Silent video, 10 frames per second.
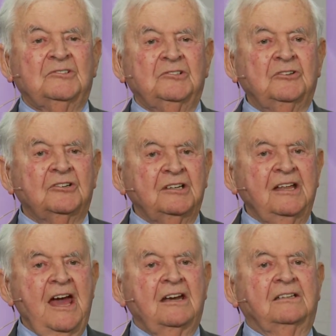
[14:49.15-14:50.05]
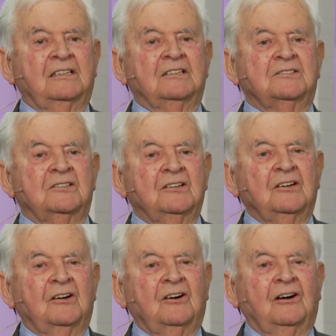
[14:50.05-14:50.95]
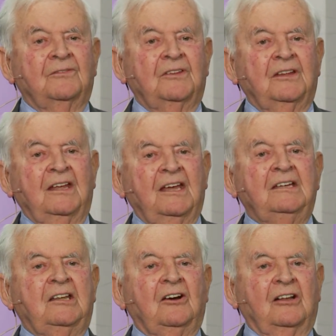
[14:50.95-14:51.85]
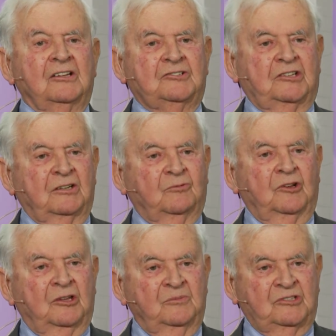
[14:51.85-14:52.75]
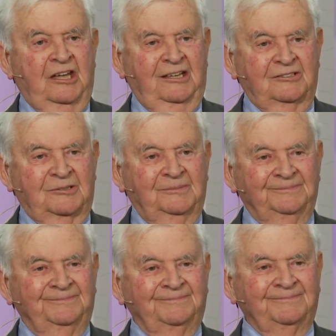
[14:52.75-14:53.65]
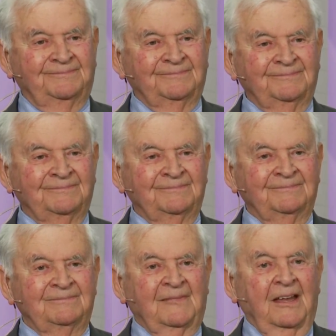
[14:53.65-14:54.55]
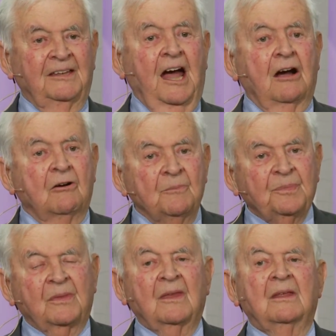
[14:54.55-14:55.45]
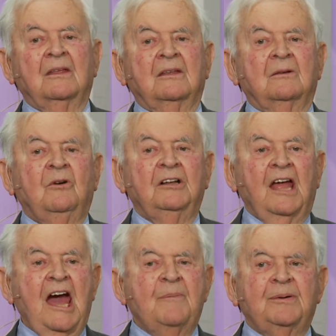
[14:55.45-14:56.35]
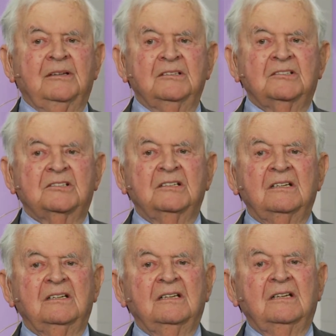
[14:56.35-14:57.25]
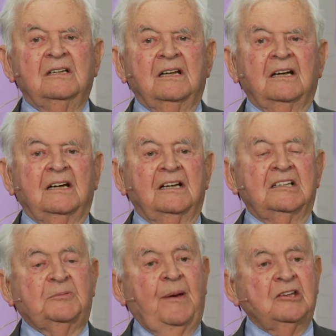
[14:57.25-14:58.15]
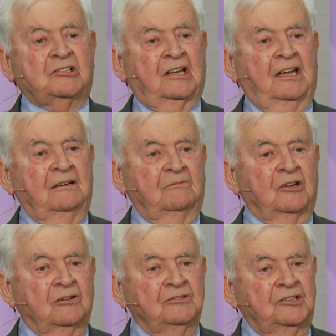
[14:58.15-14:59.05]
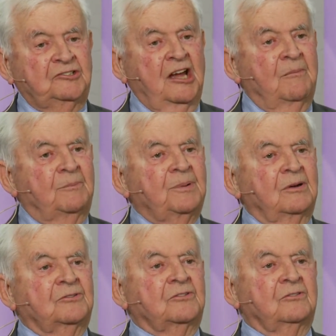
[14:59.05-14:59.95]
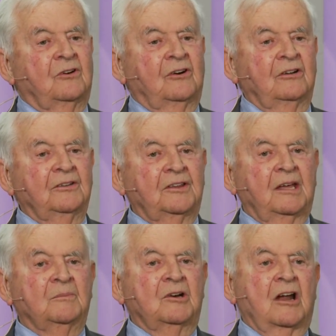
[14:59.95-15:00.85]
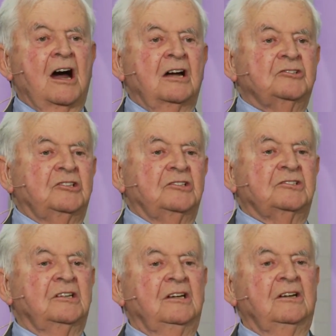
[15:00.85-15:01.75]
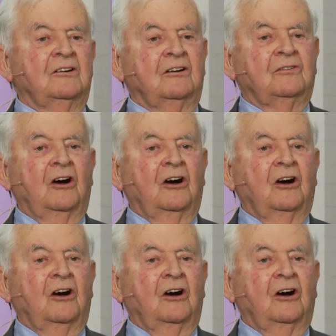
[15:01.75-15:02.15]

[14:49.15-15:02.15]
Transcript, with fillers: You're inheritors of the ideology of William James. Now, what happens, uh, especially, we're going to jump through all the mirages of